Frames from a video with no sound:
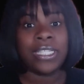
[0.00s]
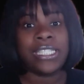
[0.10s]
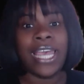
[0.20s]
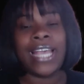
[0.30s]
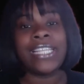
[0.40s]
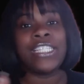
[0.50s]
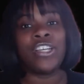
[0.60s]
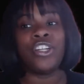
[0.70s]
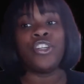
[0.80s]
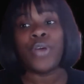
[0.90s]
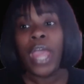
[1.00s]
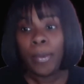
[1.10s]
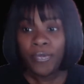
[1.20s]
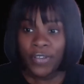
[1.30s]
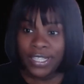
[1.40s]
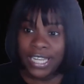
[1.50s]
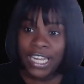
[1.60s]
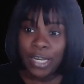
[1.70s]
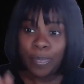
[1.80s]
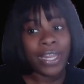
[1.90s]
Taxes are due April
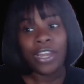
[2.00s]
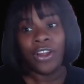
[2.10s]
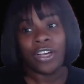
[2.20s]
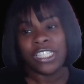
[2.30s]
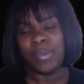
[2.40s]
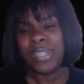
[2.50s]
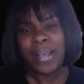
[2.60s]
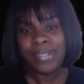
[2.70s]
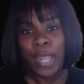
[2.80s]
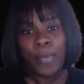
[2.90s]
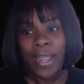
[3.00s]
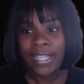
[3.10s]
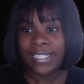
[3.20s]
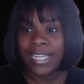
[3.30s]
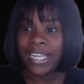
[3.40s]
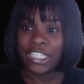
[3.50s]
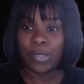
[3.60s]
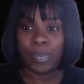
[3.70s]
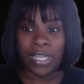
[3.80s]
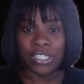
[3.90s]
15th, depending on, sometimes April 18th, it just
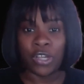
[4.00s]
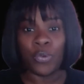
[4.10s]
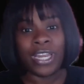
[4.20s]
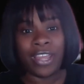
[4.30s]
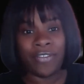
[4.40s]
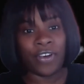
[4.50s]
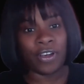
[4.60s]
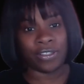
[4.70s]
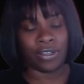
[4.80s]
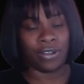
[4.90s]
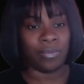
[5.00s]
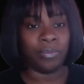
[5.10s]
depends on what day it falls on.